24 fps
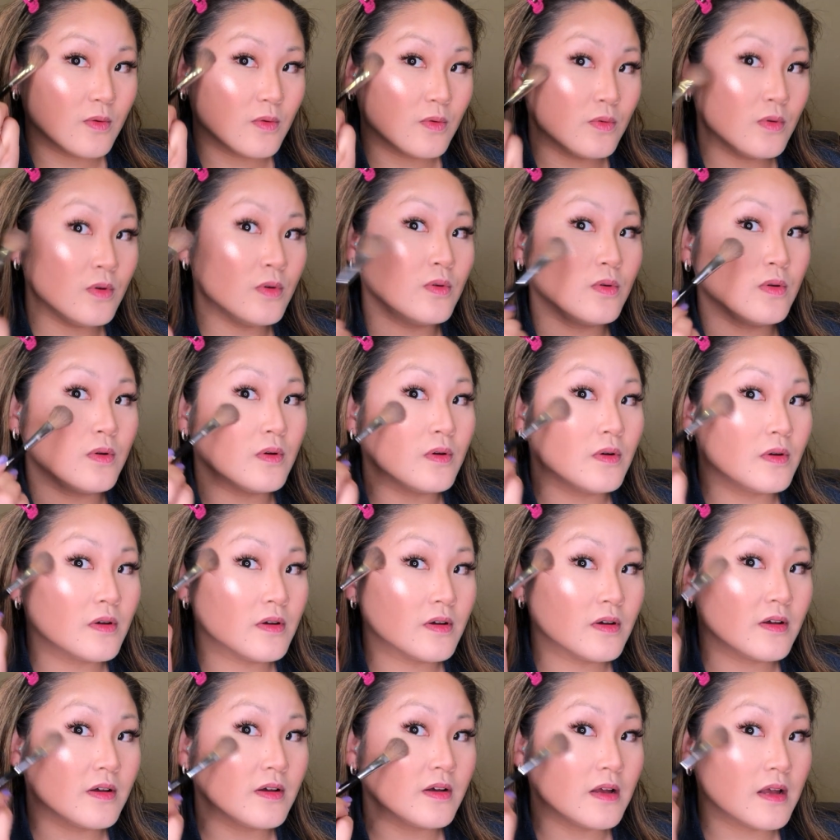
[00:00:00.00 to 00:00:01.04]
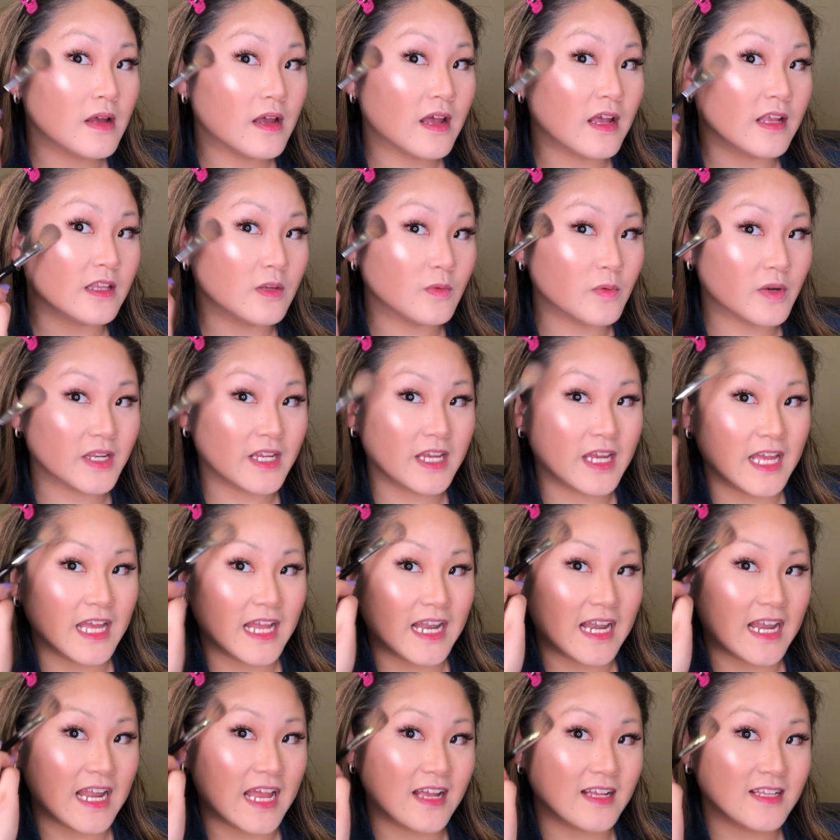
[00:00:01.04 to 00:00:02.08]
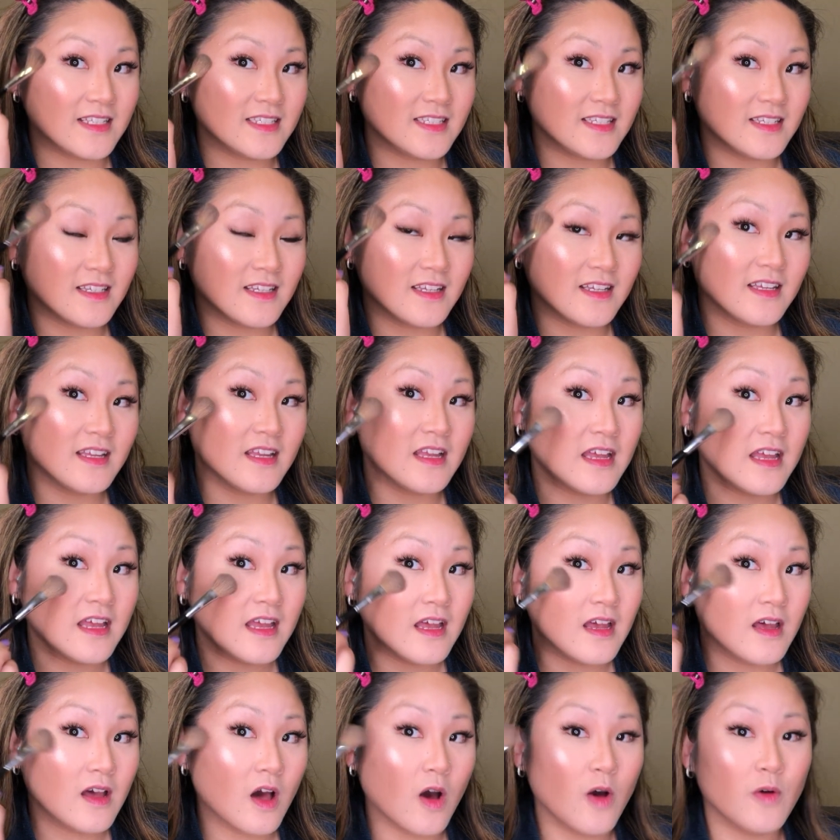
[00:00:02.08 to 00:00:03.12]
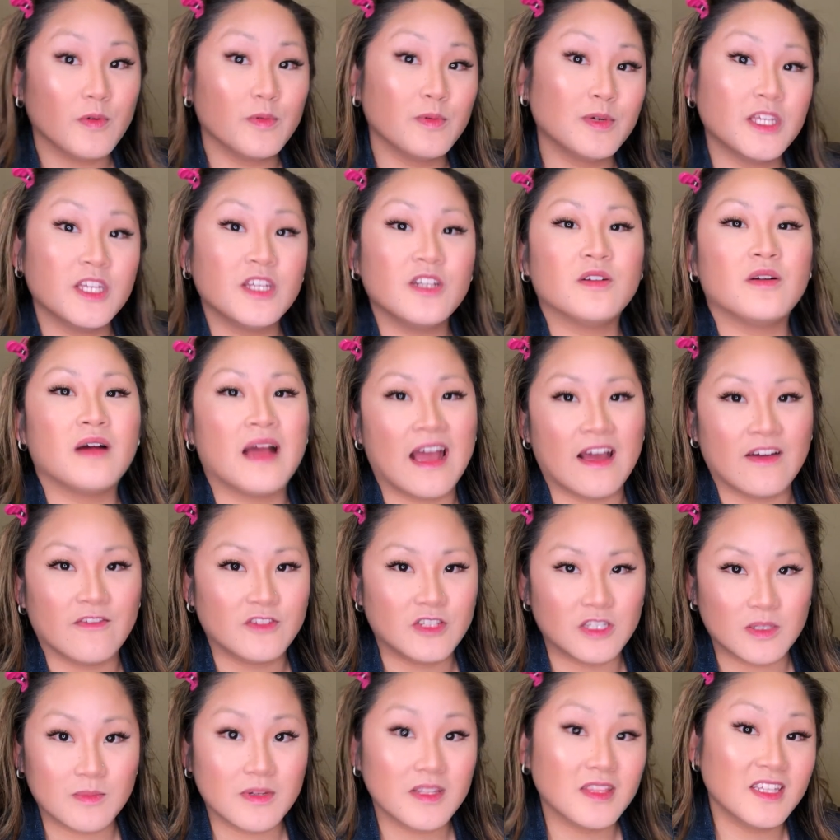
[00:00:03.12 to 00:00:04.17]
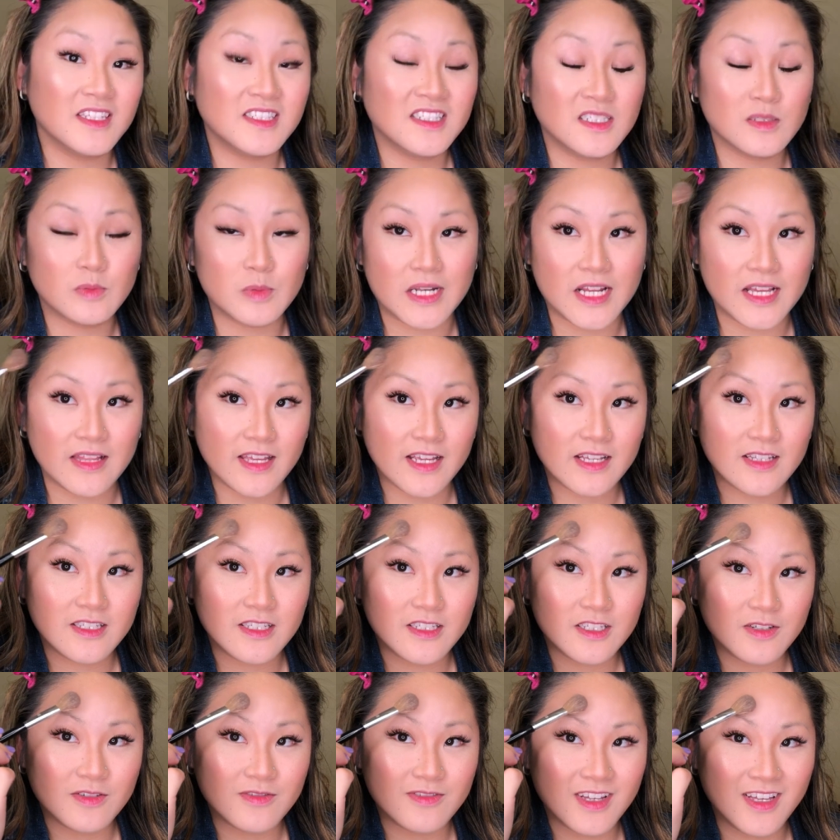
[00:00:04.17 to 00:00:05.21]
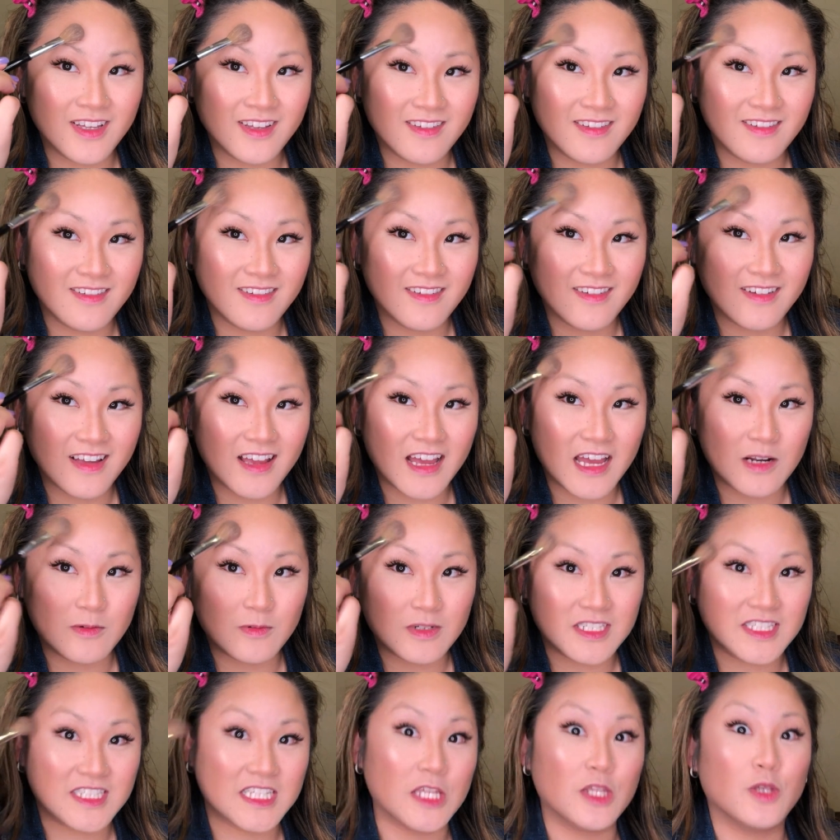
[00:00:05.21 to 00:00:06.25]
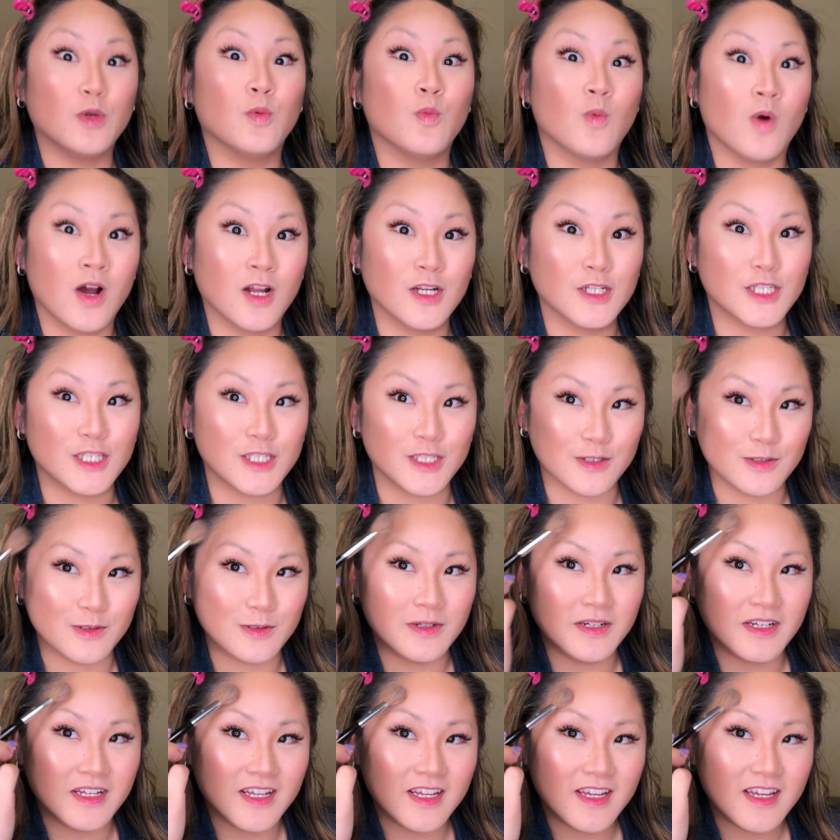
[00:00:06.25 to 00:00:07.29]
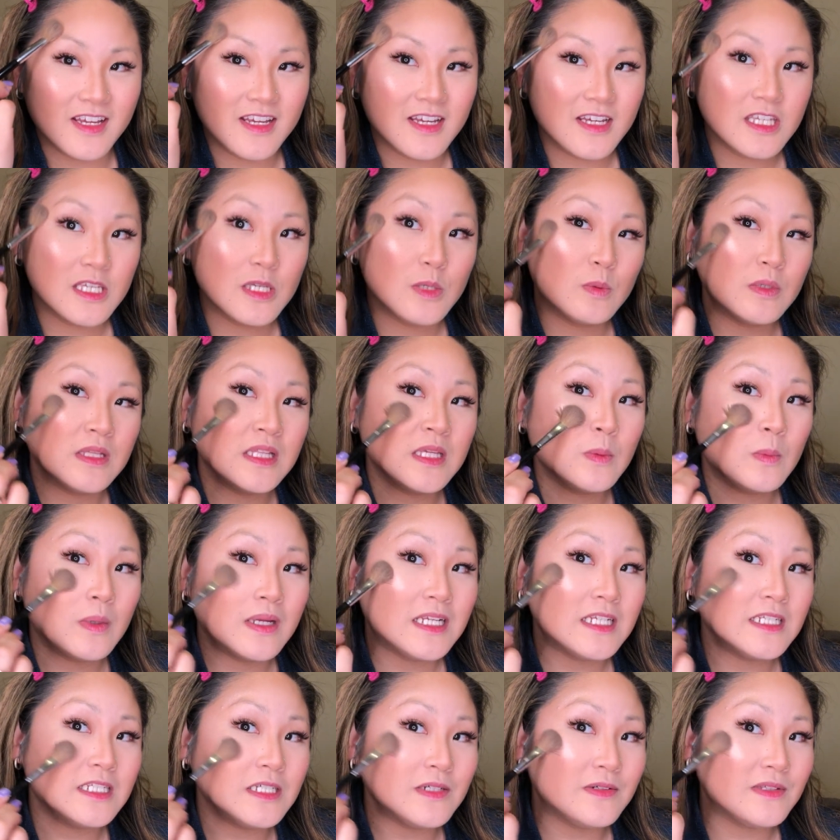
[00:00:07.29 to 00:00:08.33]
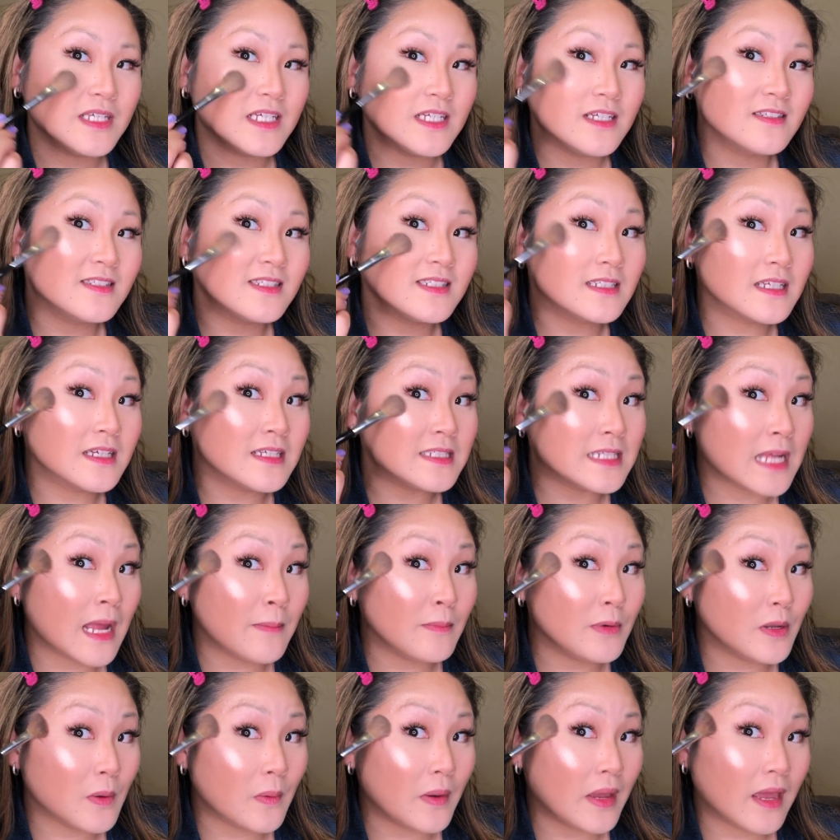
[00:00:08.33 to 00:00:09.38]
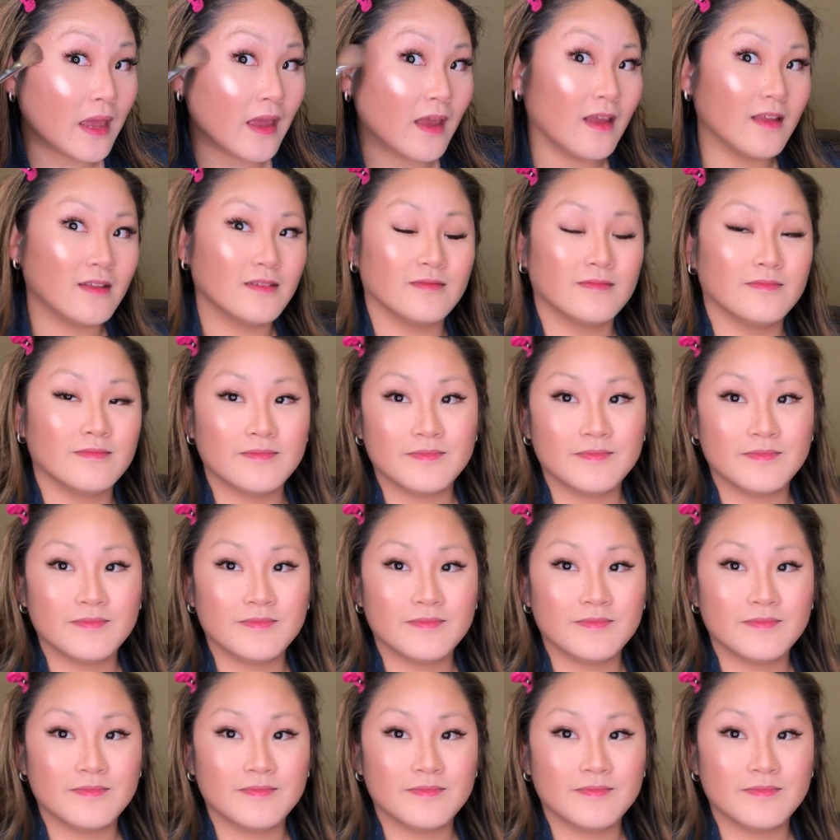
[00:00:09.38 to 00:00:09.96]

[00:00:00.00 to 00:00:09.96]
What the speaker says: Woo! And you want to connect. Oh, well, you don't have to, but this is what I like to do. I don't want to say you want to. You really want to do this because I'm doing it.